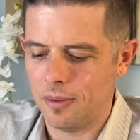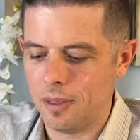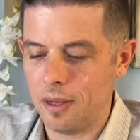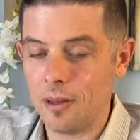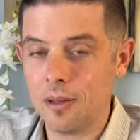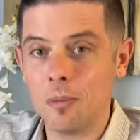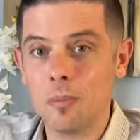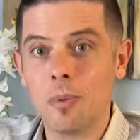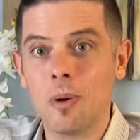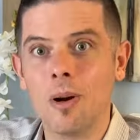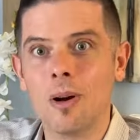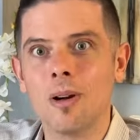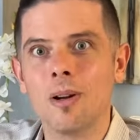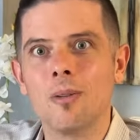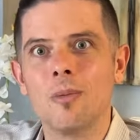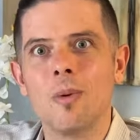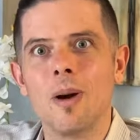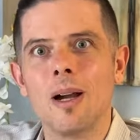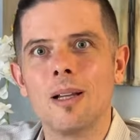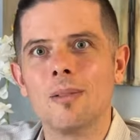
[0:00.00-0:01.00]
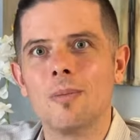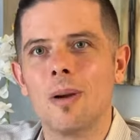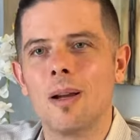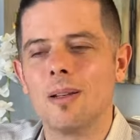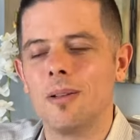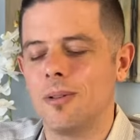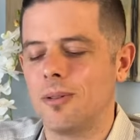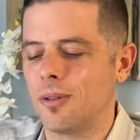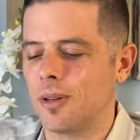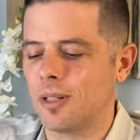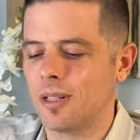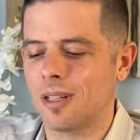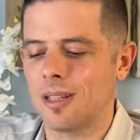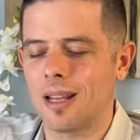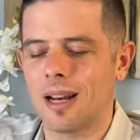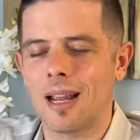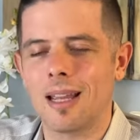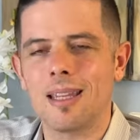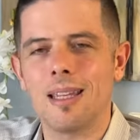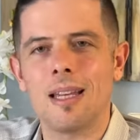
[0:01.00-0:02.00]
The other part of Wise Mind
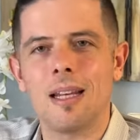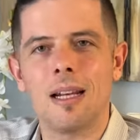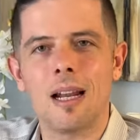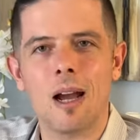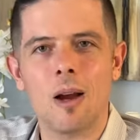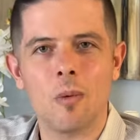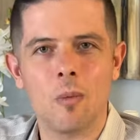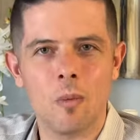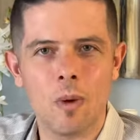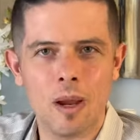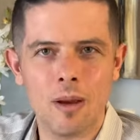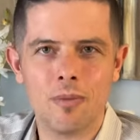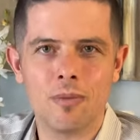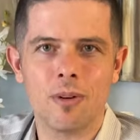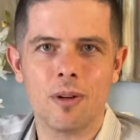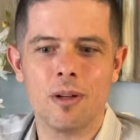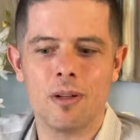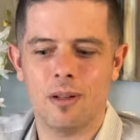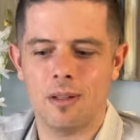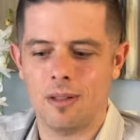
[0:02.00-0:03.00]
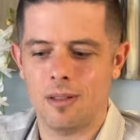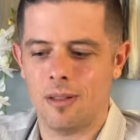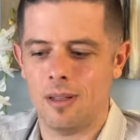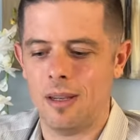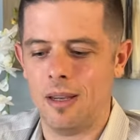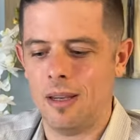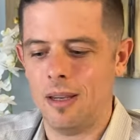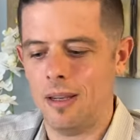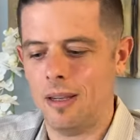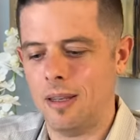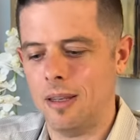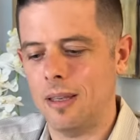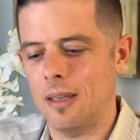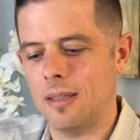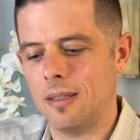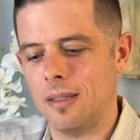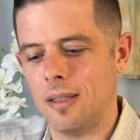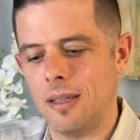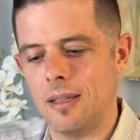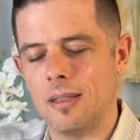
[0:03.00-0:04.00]
Nutrition that I cannot wait for you to see
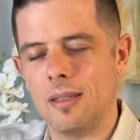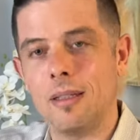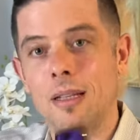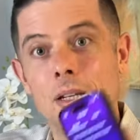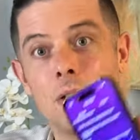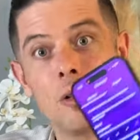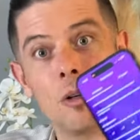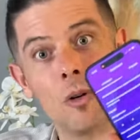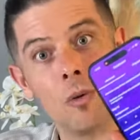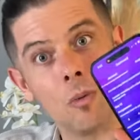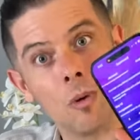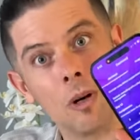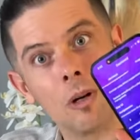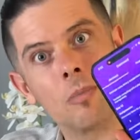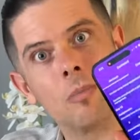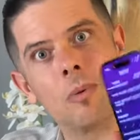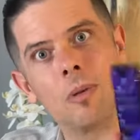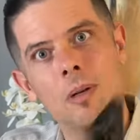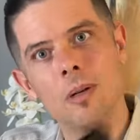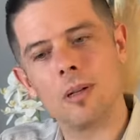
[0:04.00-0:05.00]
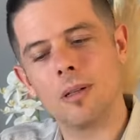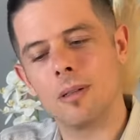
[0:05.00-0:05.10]
is this digital workbook.